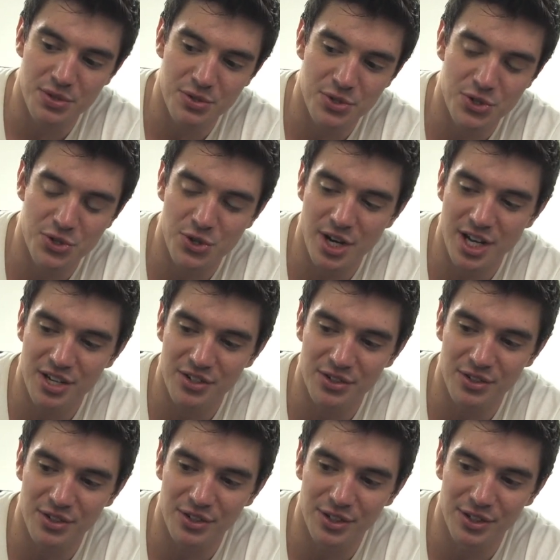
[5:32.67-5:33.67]
straight
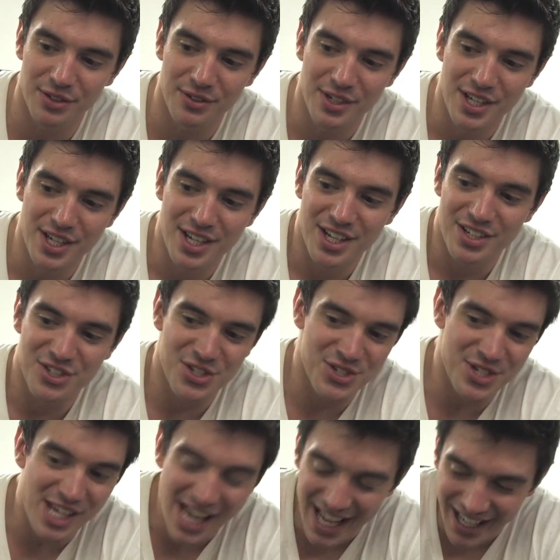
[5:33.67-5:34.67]
or
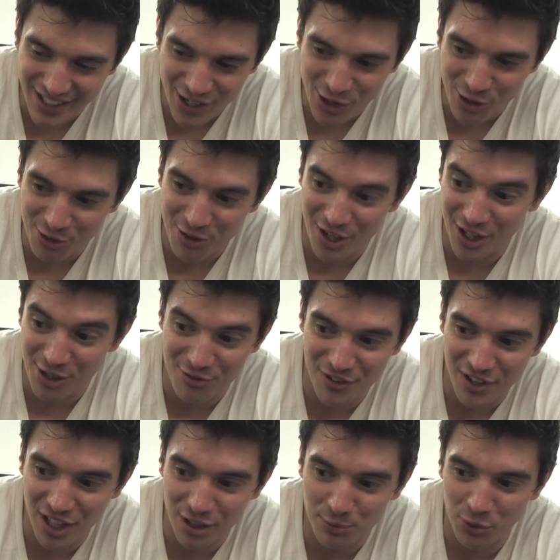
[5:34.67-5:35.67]
just gay and un
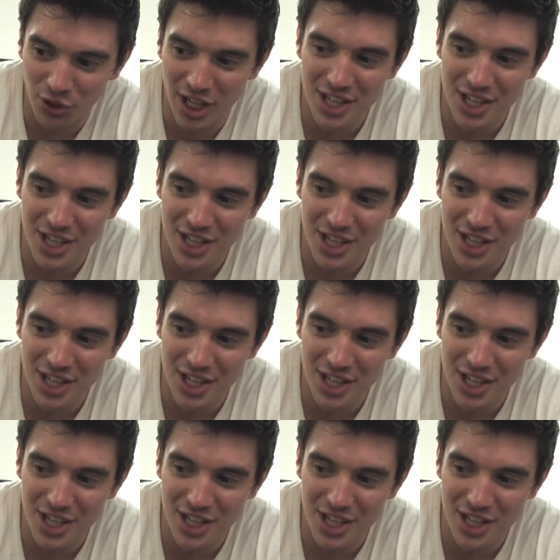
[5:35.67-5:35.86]
unavailable.